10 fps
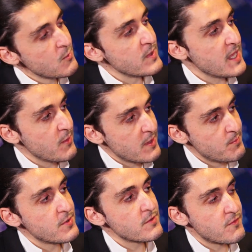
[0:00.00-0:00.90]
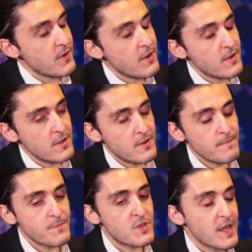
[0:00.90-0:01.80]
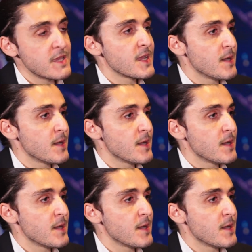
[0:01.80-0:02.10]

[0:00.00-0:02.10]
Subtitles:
With our portfolio tracking